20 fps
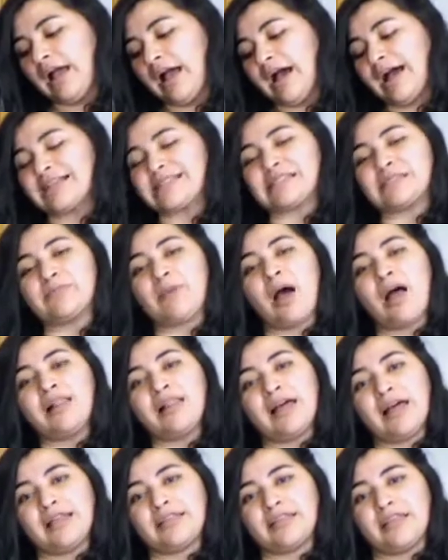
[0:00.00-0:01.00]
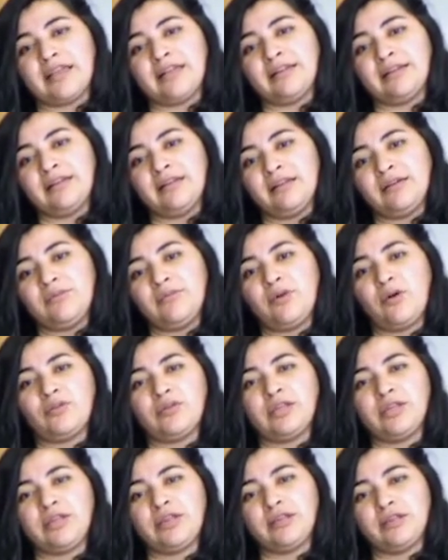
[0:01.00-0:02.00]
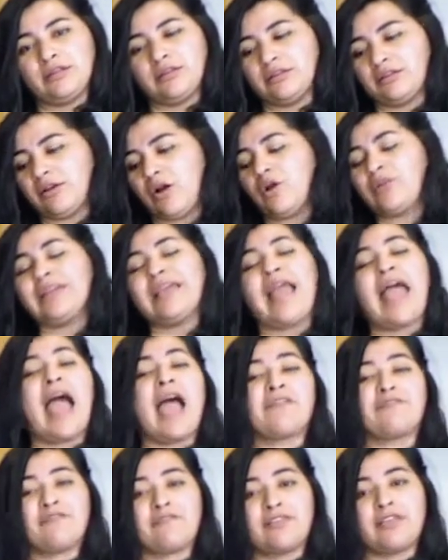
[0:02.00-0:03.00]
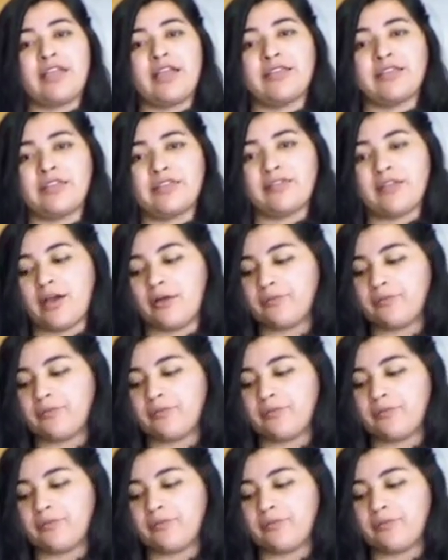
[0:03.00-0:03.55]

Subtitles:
a small onion, only half of the onion though.